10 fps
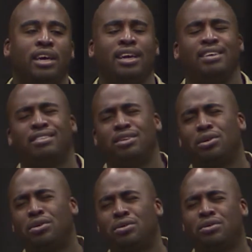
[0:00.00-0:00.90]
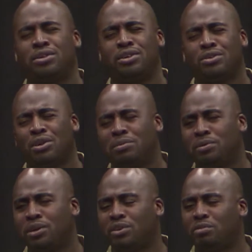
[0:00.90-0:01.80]
He said, No, you know, normally
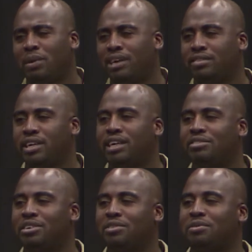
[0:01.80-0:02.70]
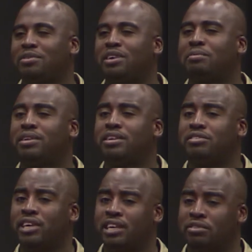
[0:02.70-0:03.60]
we don't sponsor engines for something that's
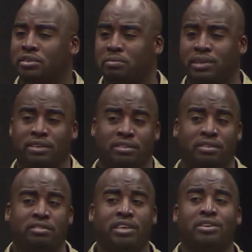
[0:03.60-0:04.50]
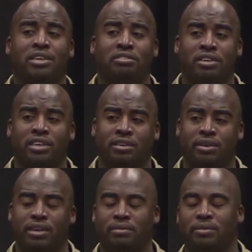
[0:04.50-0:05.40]
dangerous because it's a single engine aircraft.